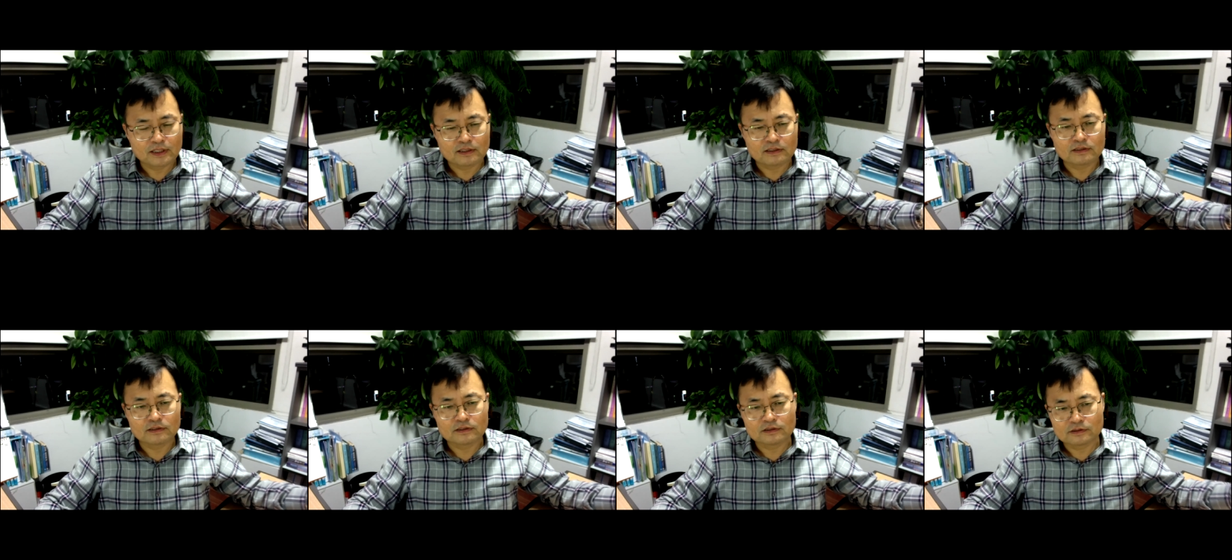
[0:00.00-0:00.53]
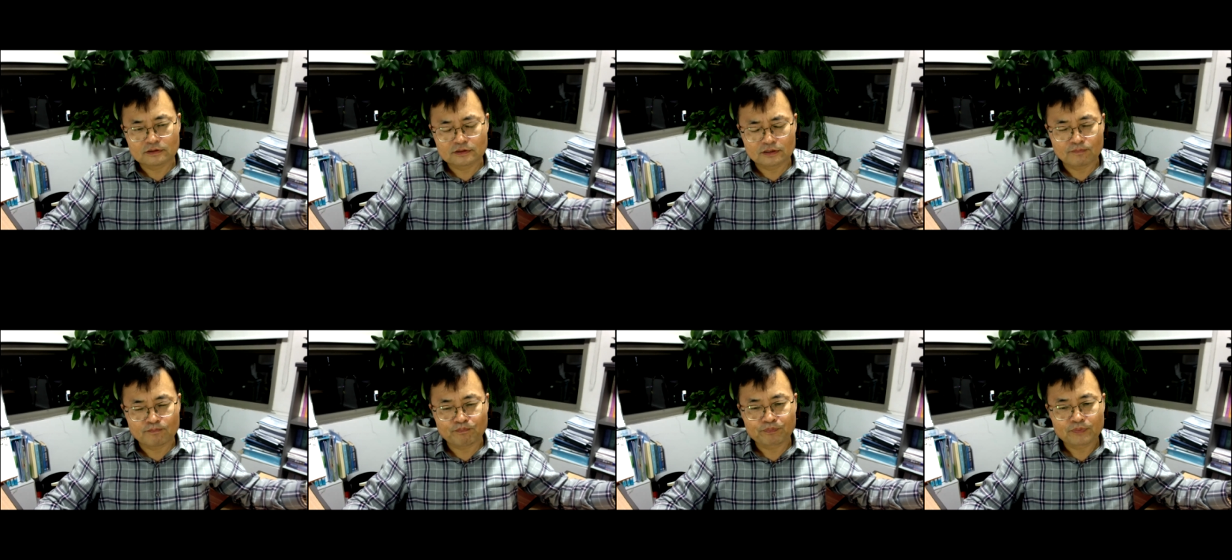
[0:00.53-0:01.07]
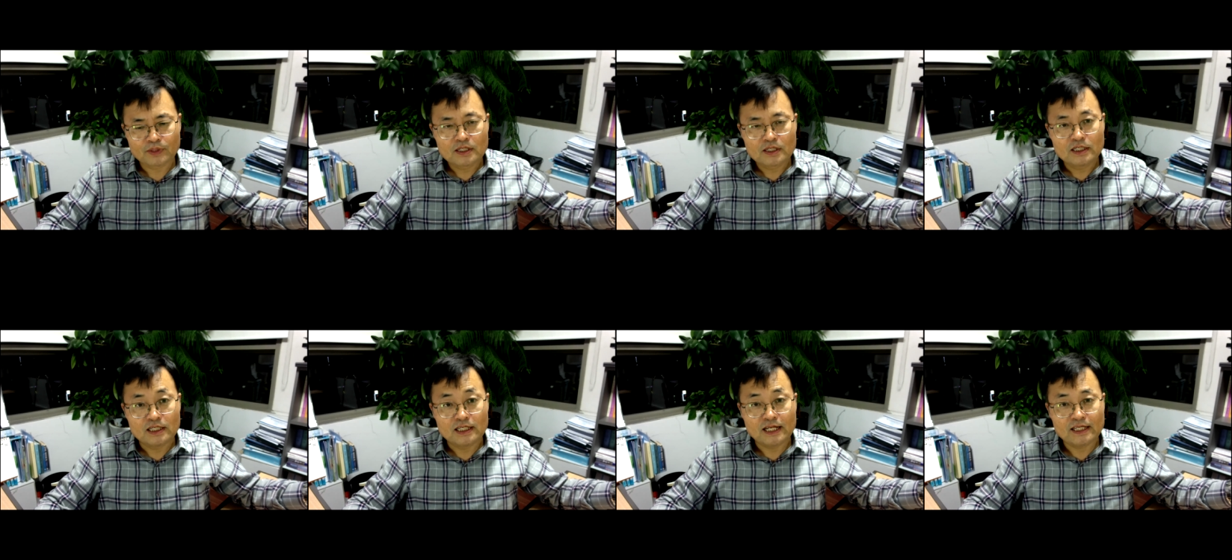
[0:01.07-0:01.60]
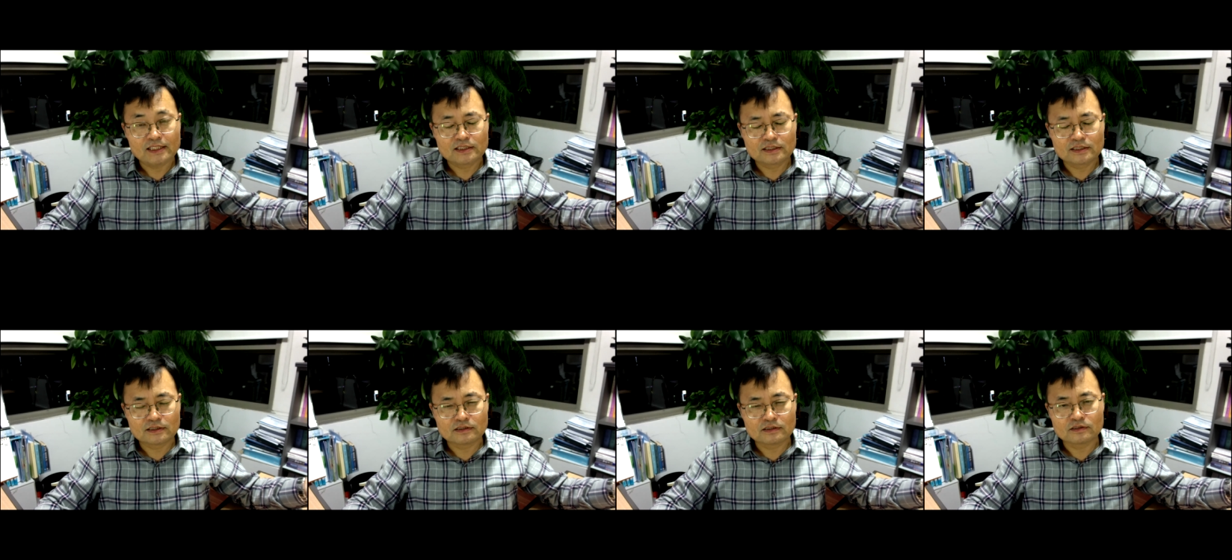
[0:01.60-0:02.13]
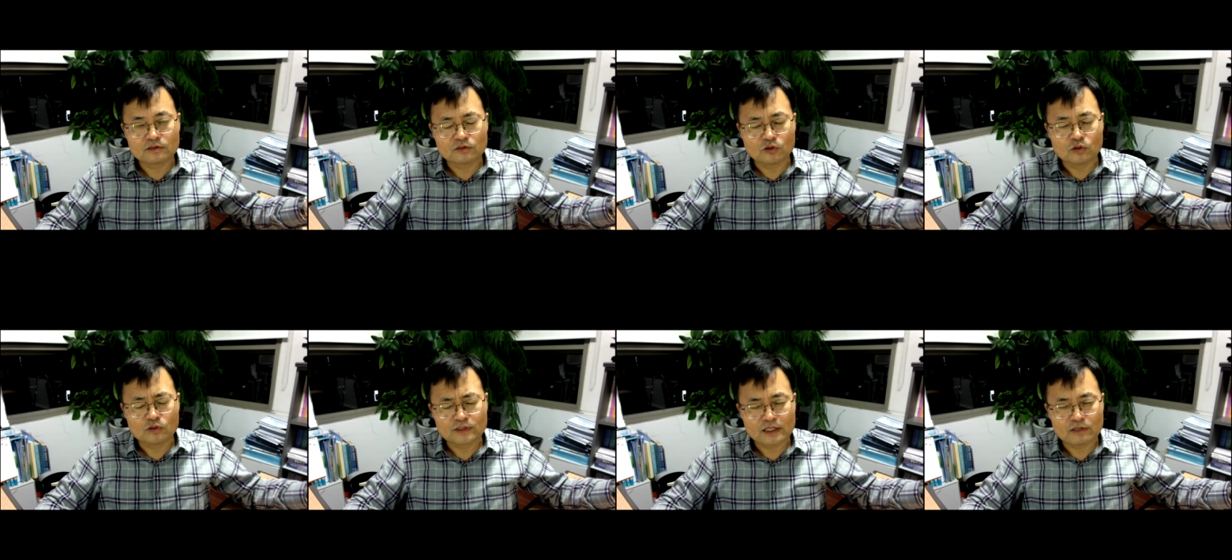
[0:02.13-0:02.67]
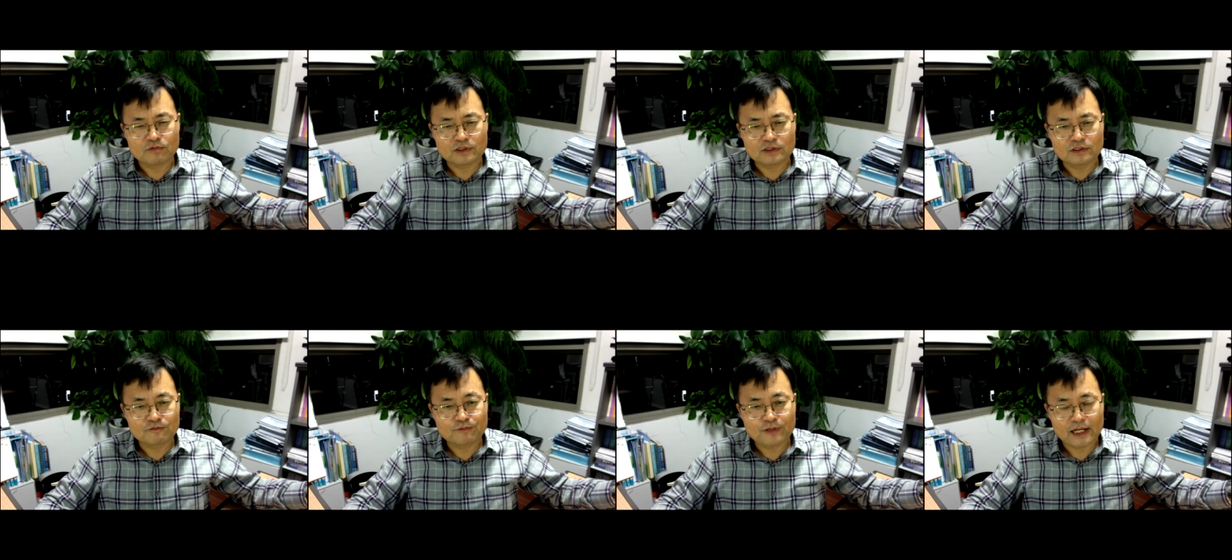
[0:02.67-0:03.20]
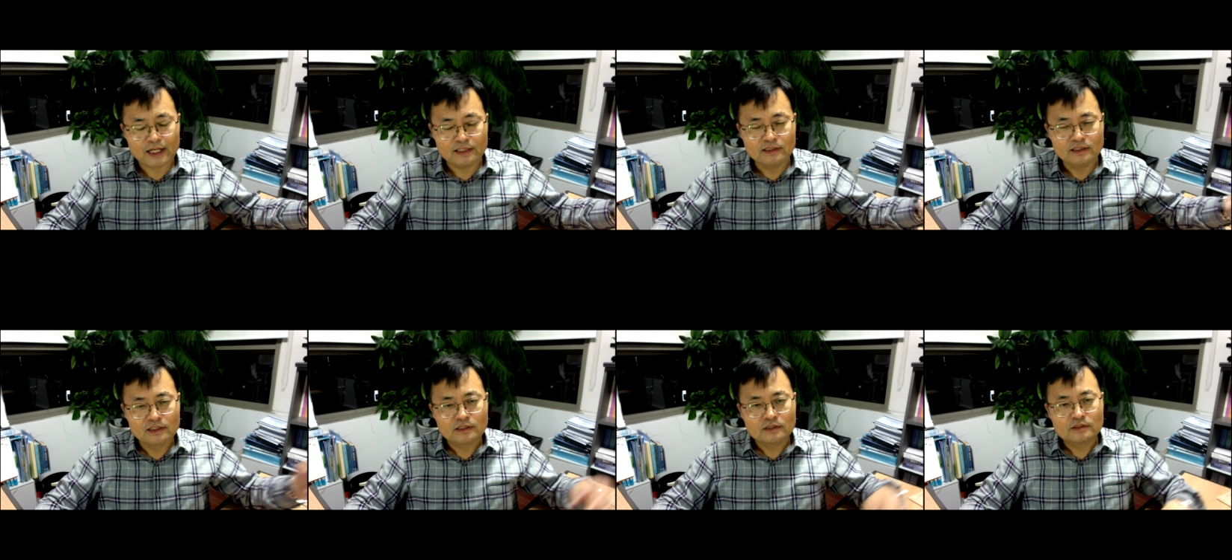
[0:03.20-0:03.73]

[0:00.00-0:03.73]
their some related law they want to find.